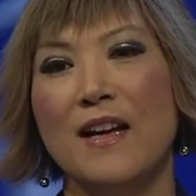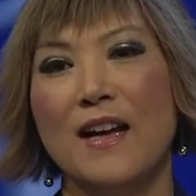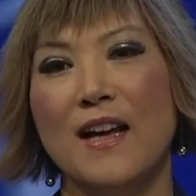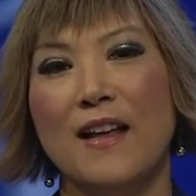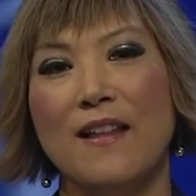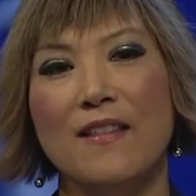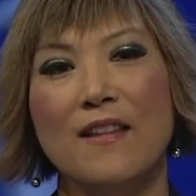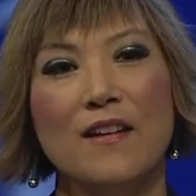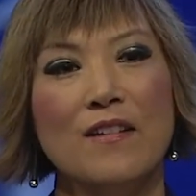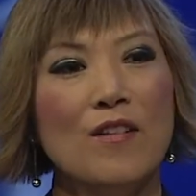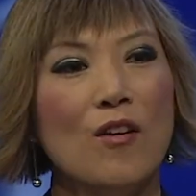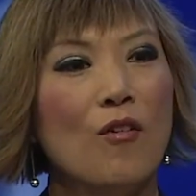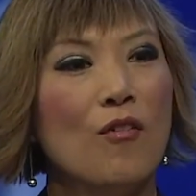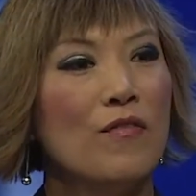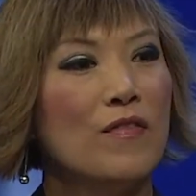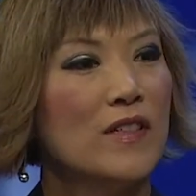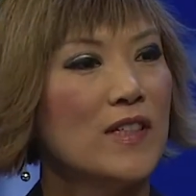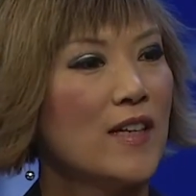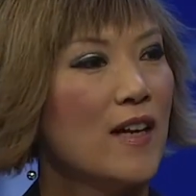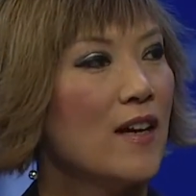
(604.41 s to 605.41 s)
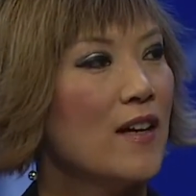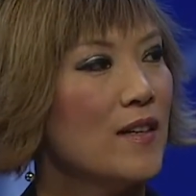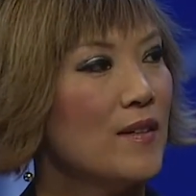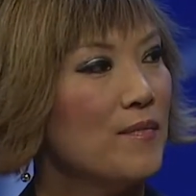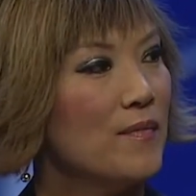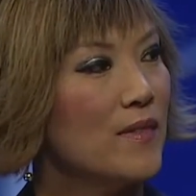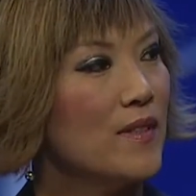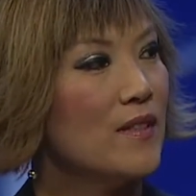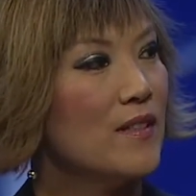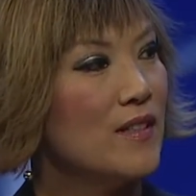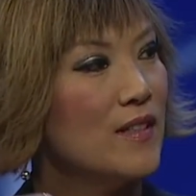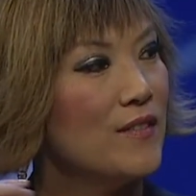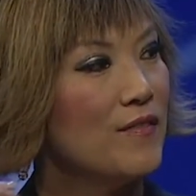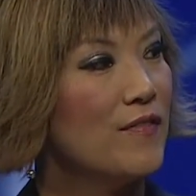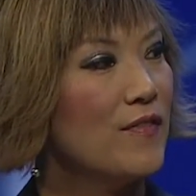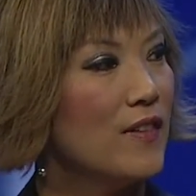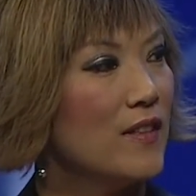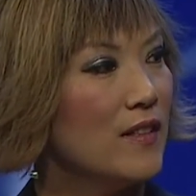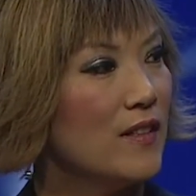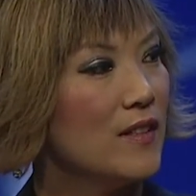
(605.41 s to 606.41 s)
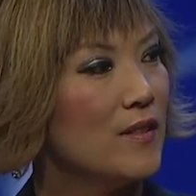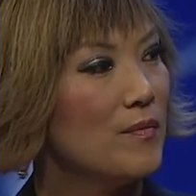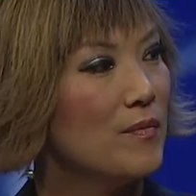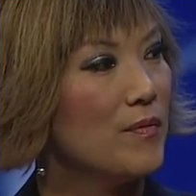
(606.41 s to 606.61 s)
And then over time, the different